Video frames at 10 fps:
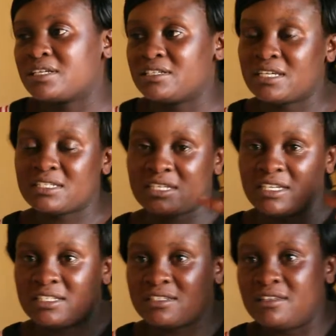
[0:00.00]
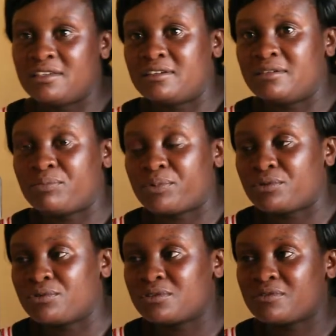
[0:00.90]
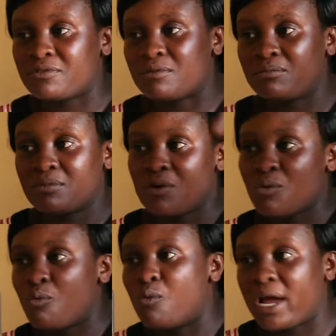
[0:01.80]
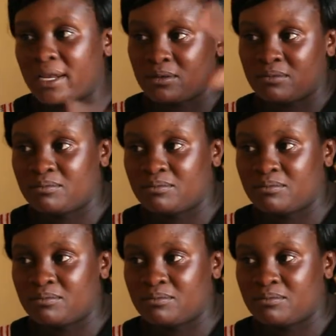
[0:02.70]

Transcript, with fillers: he just gets the produce from one